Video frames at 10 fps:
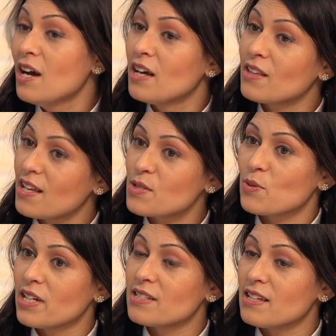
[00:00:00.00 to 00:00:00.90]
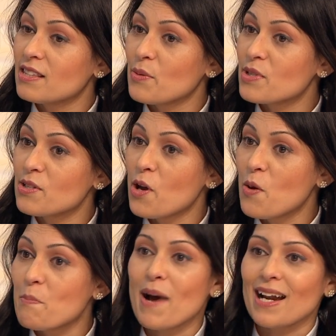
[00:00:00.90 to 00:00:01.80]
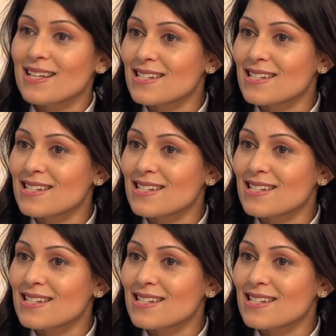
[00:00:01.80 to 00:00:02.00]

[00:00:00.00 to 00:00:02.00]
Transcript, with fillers: and that's what I did. There was no malice